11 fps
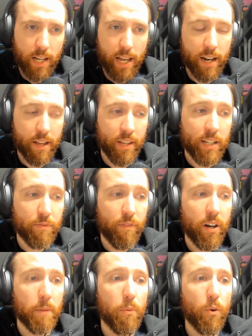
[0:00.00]
And I think it's
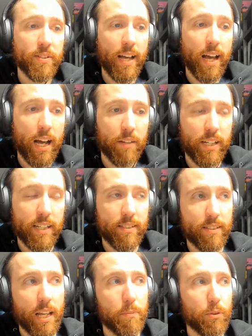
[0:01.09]
very important to have that
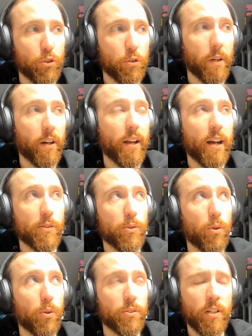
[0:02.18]
stable two-parent
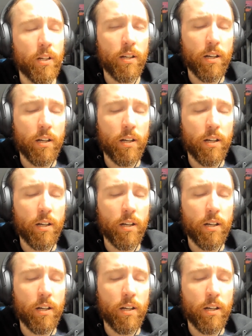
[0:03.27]
household